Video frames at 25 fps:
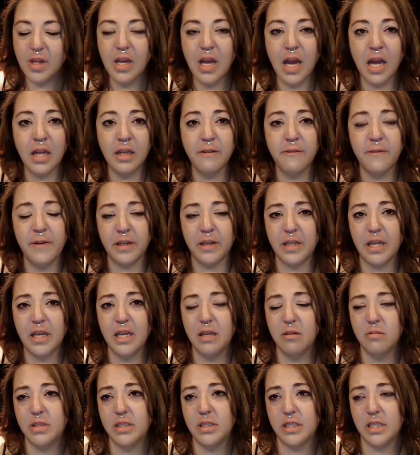And the fact that
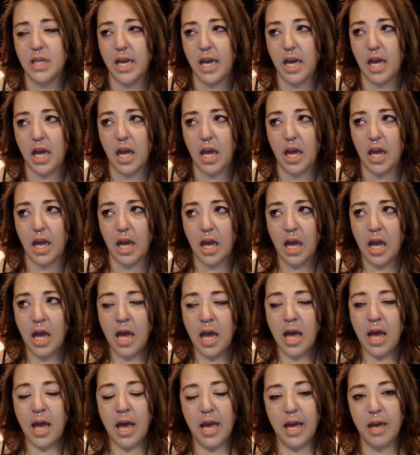he was
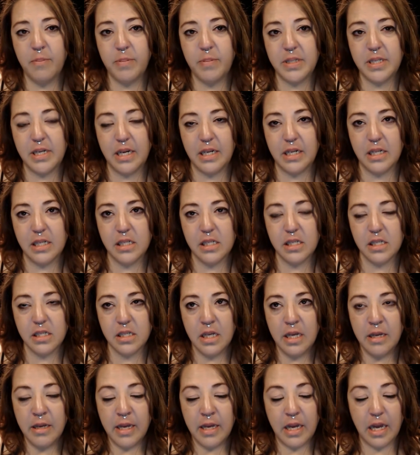
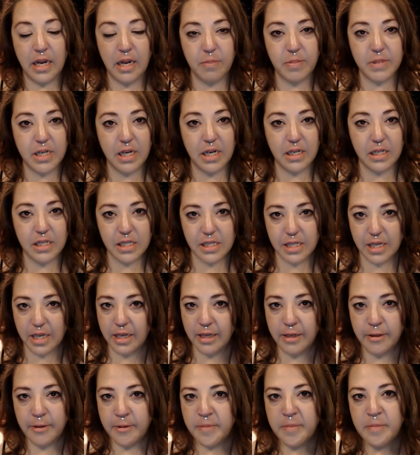hepatitis
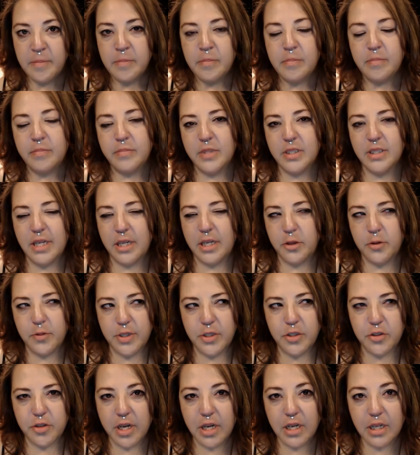C was like 3
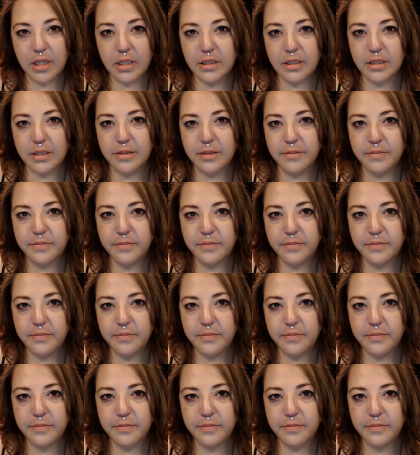strikes.